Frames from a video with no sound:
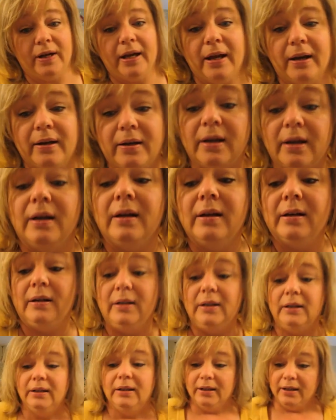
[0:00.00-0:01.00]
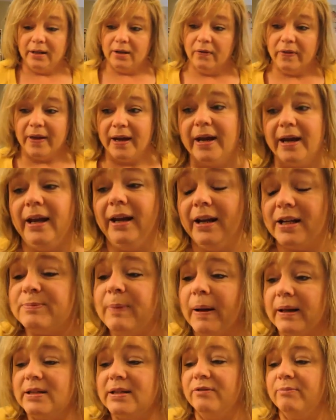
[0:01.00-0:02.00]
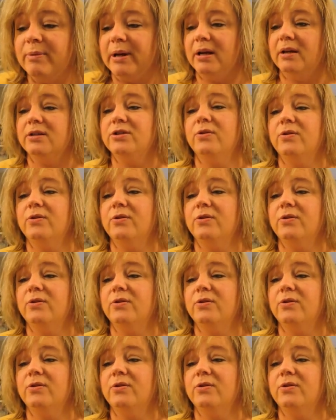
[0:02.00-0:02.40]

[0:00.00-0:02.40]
And, you know, they get expensive because